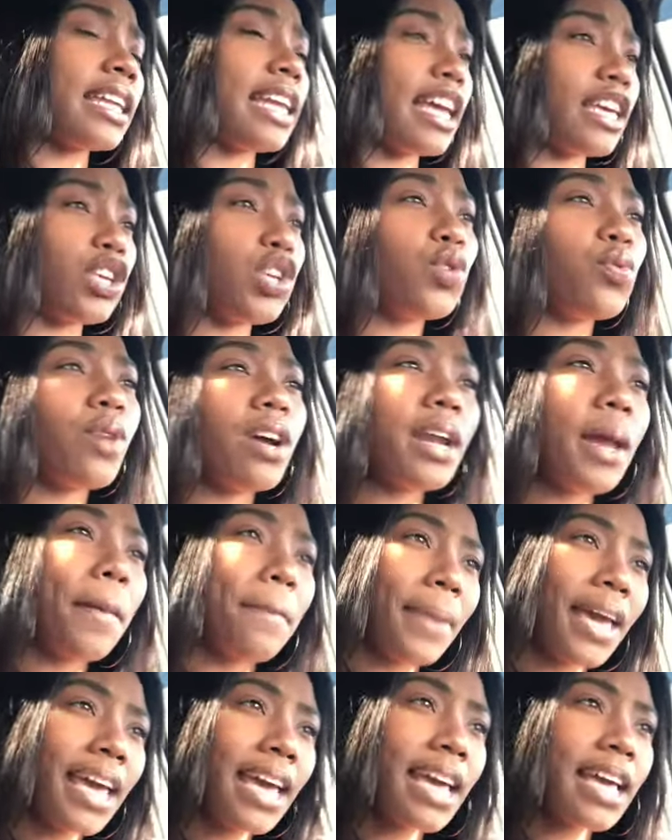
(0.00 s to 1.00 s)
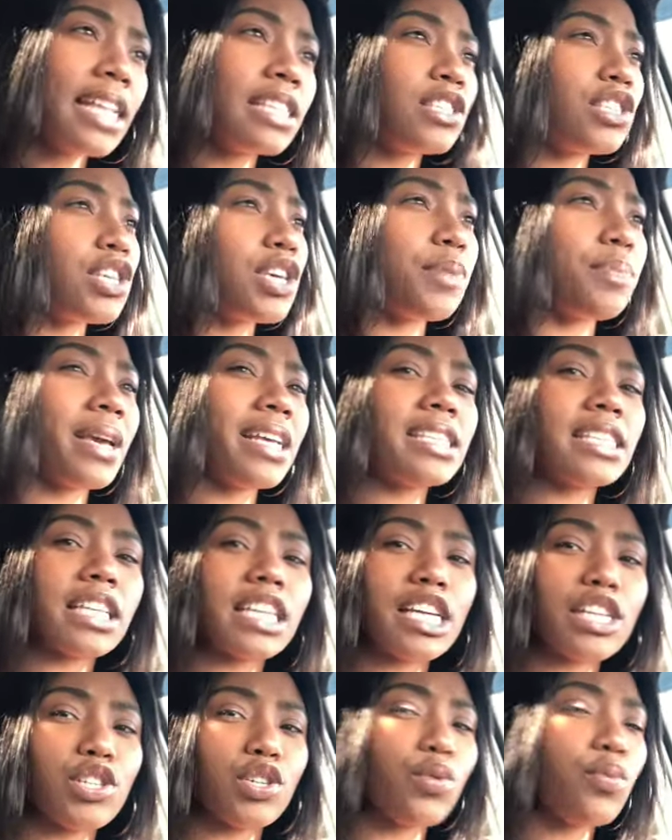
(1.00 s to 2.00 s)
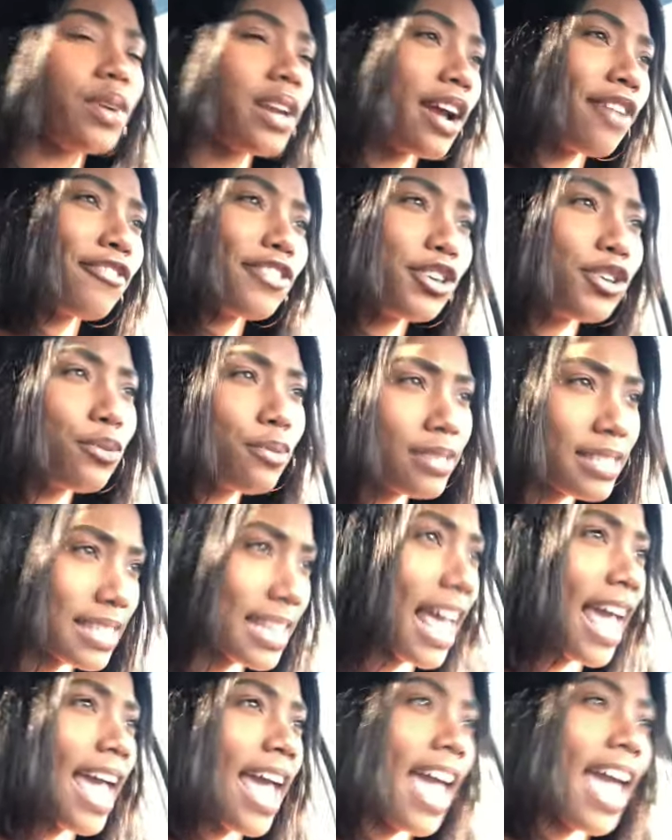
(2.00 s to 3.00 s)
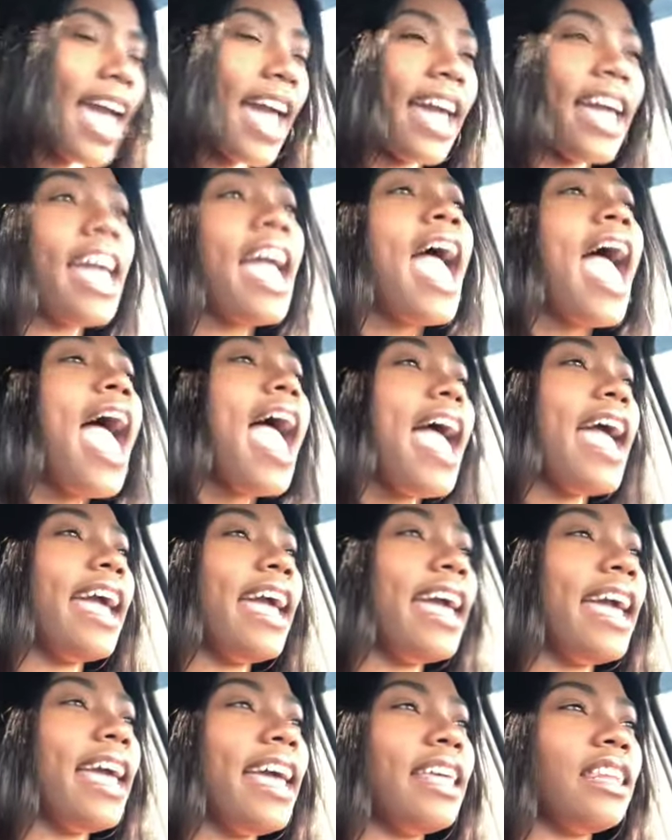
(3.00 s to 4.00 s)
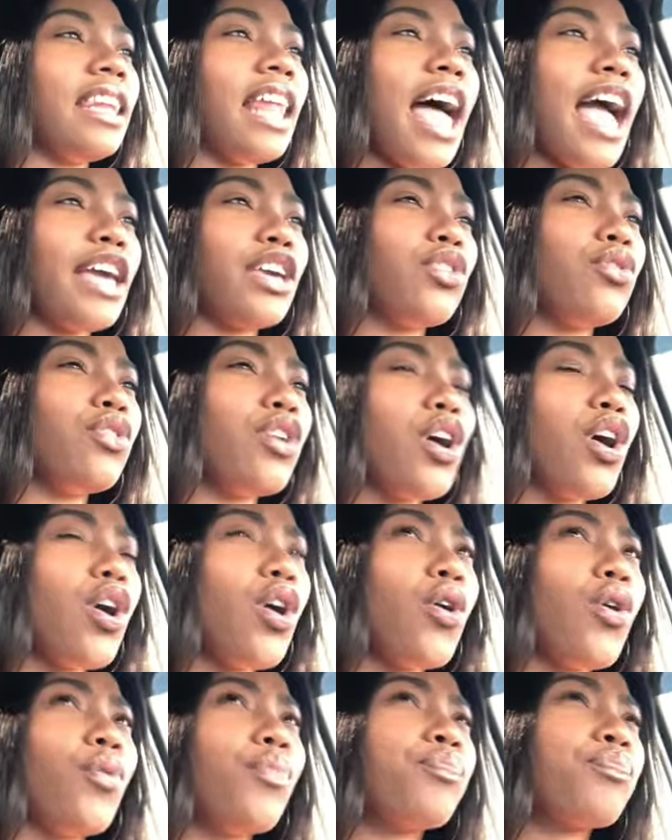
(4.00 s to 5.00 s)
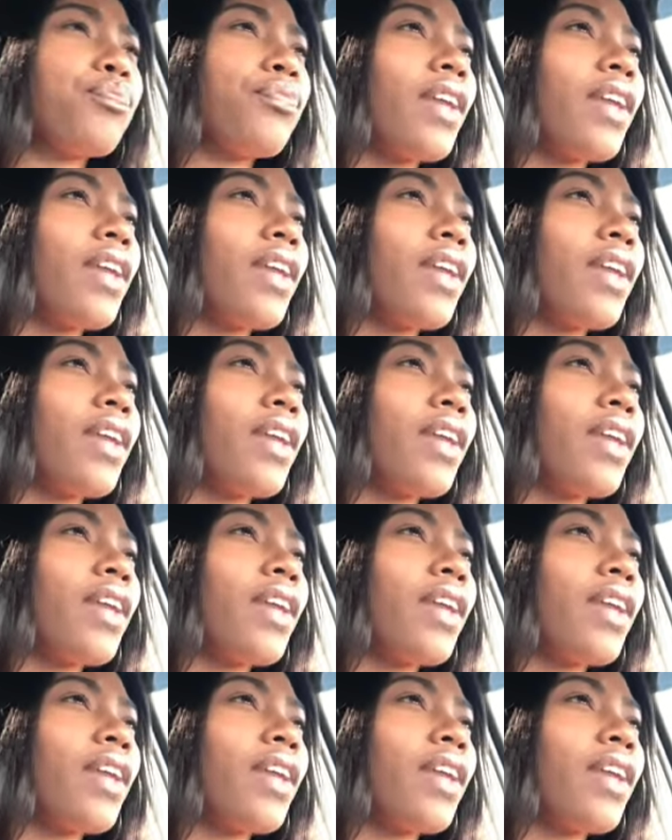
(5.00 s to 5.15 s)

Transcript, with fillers: Like you want a man to basically do whatever you say and like, you know,